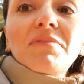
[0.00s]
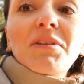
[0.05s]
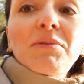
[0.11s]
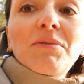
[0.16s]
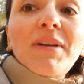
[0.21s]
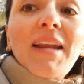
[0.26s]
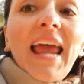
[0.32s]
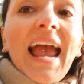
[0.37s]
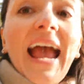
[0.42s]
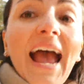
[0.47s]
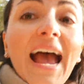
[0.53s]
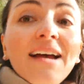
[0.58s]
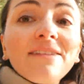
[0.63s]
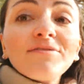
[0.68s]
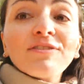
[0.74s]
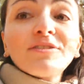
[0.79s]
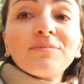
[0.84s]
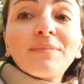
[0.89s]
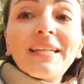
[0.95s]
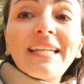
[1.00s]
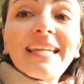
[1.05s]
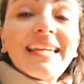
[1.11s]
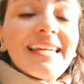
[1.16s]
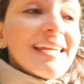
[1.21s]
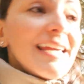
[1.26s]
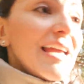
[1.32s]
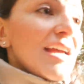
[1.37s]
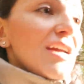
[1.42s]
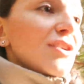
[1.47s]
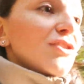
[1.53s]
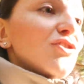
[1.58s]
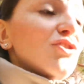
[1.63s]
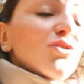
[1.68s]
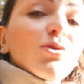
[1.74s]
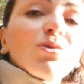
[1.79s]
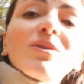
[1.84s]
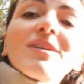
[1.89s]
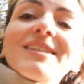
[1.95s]
We wouldn't have so many
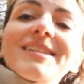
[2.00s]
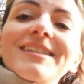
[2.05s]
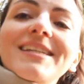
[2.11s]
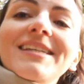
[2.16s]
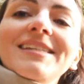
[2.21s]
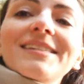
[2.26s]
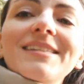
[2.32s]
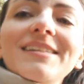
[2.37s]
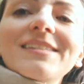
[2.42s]
choices